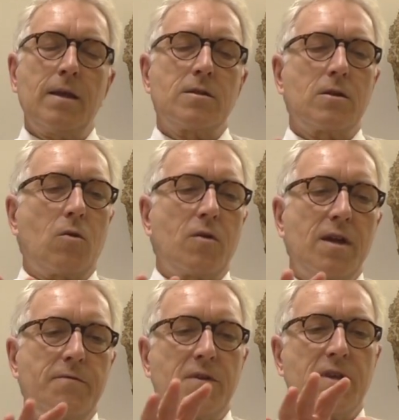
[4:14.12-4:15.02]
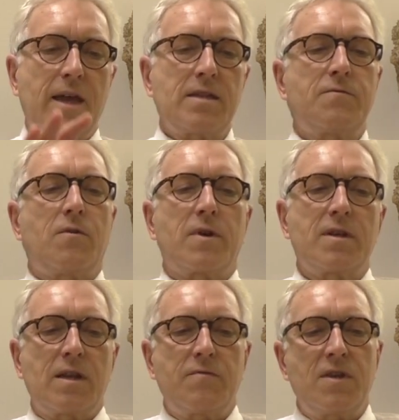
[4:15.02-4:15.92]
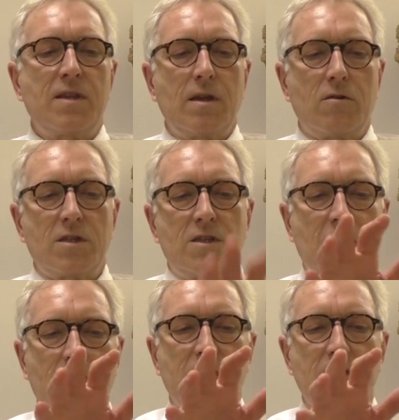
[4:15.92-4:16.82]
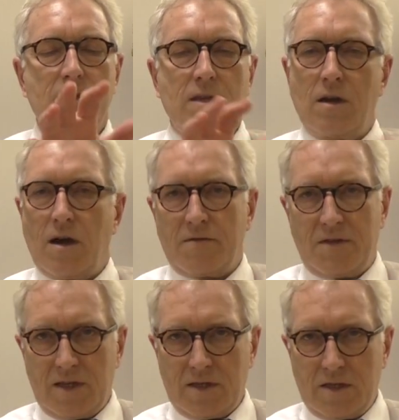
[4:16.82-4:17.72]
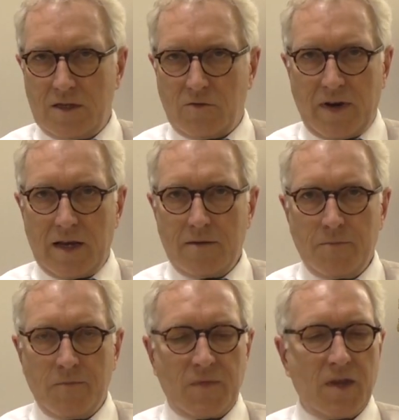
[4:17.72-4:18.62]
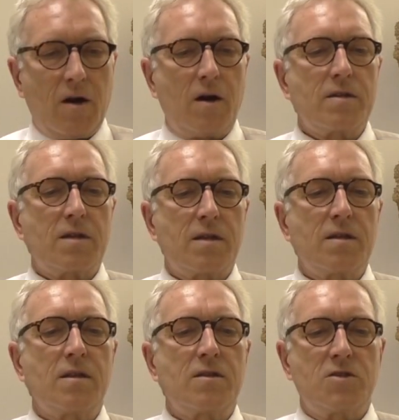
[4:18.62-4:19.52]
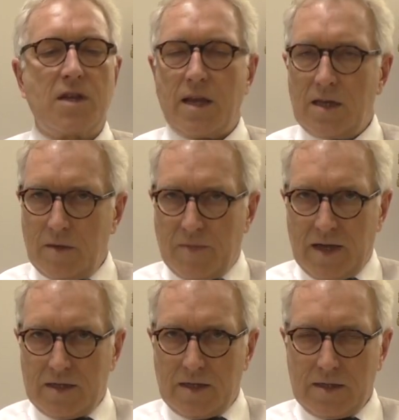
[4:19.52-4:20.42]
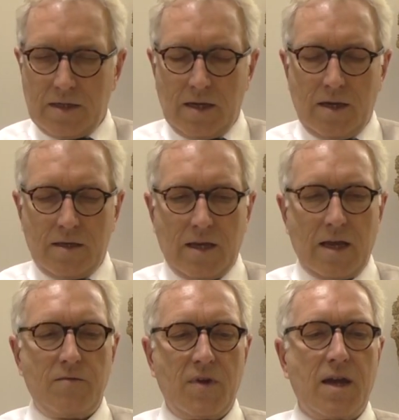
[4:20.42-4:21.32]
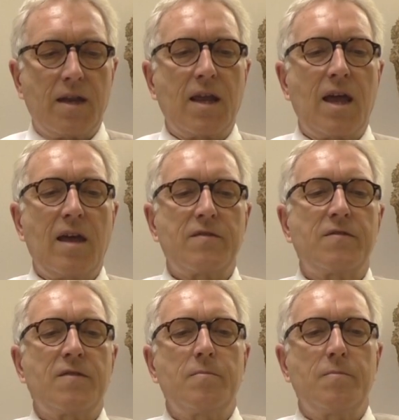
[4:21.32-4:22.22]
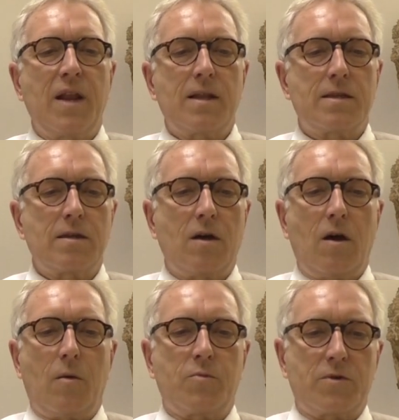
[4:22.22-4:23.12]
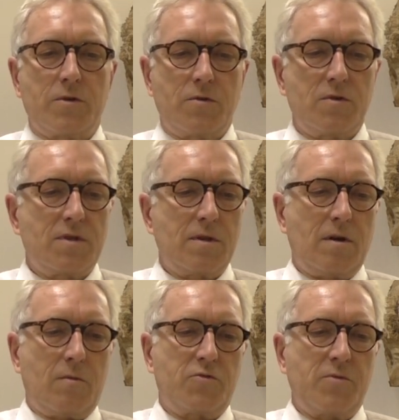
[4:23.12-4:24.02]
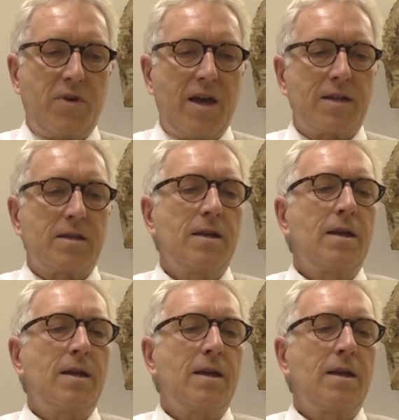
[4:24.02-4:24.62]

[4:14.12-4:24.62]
So if we test for it and we know the sequence of this strain on the genetic basis, then we can have built or produced or prepared